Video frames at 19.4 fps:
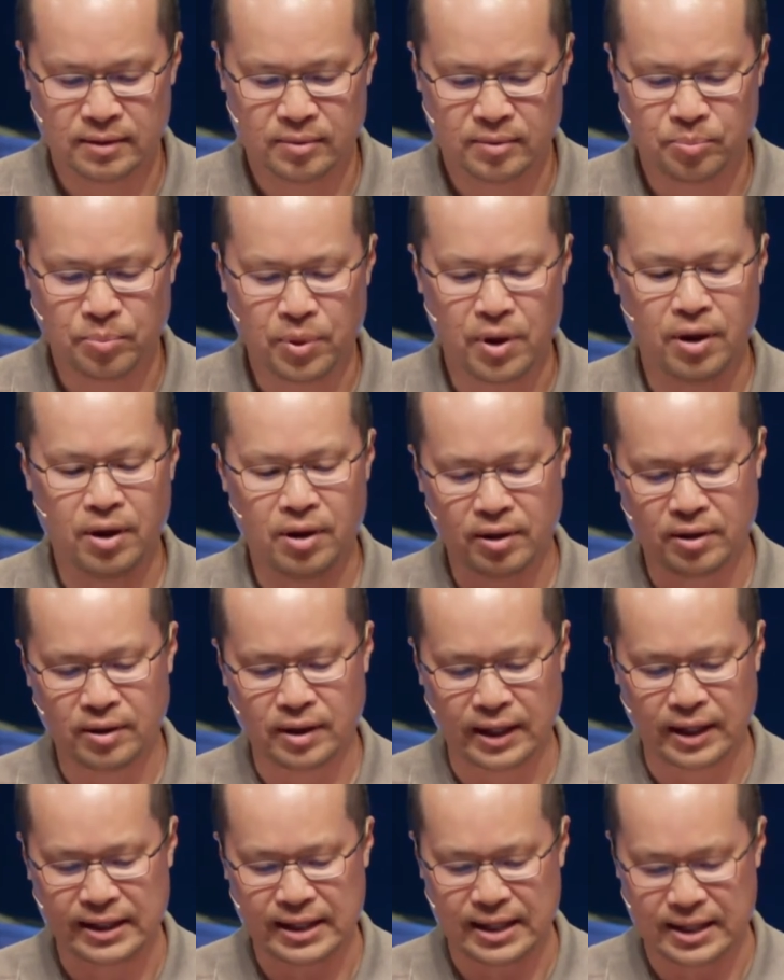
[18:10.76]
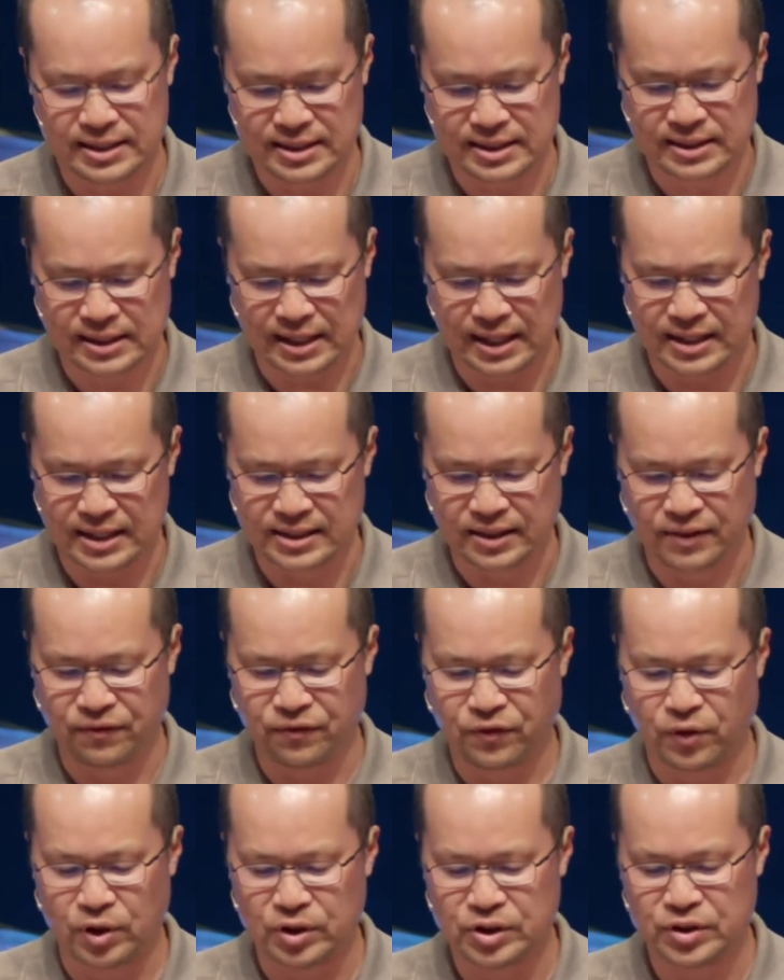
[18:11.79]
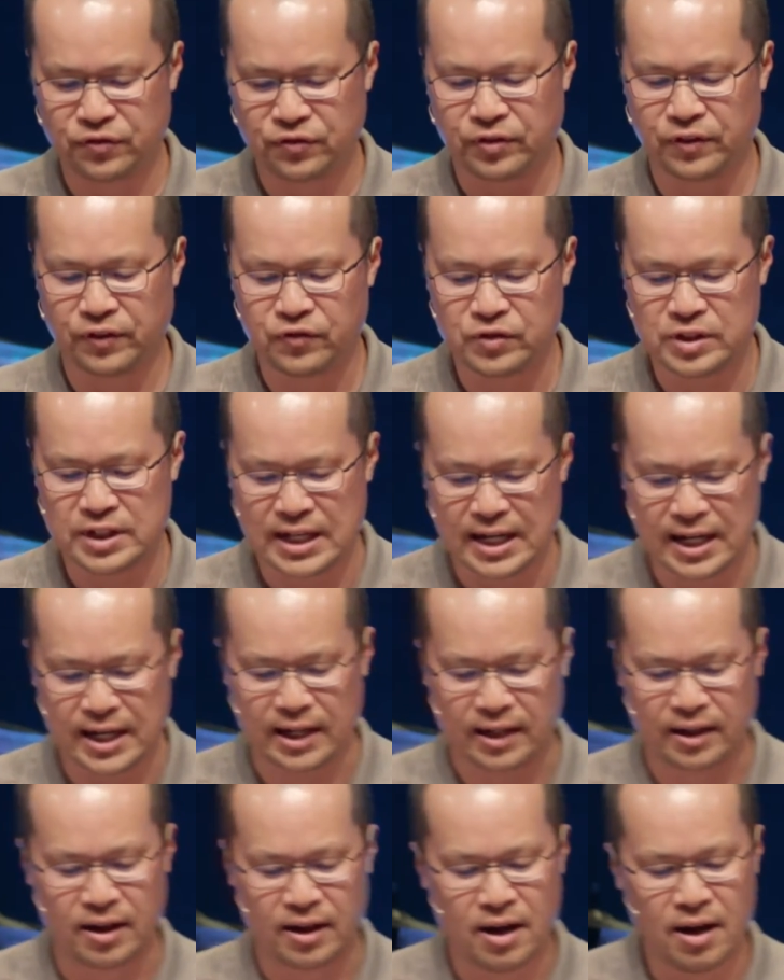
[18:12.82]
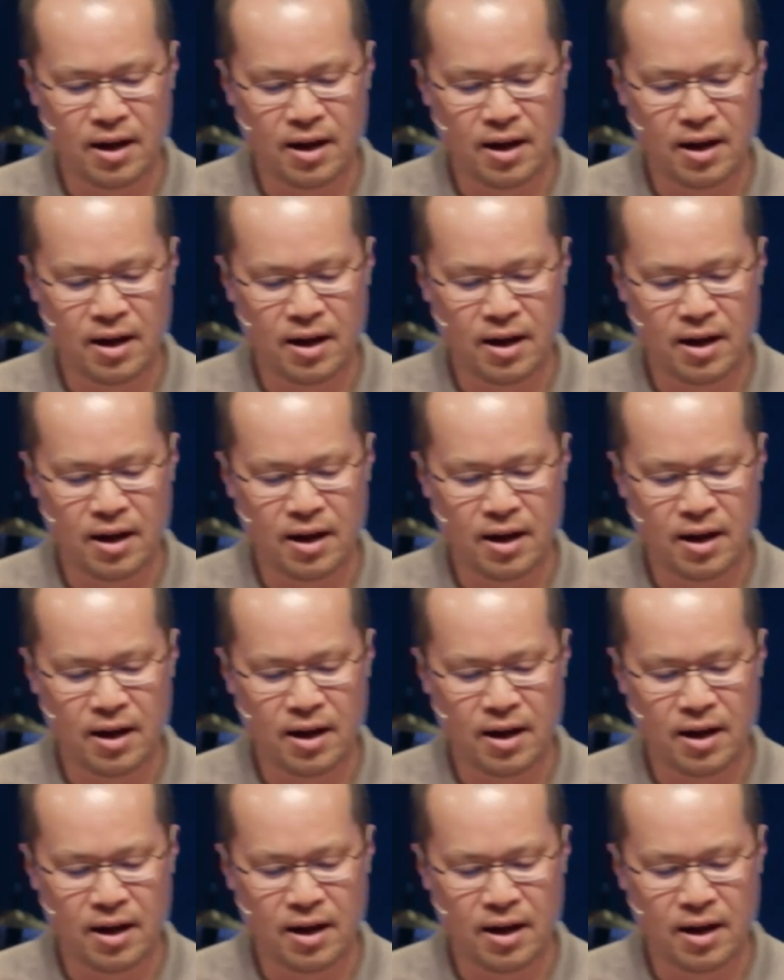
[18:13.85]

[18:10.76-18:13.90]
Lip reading: Paul again says in verse 15,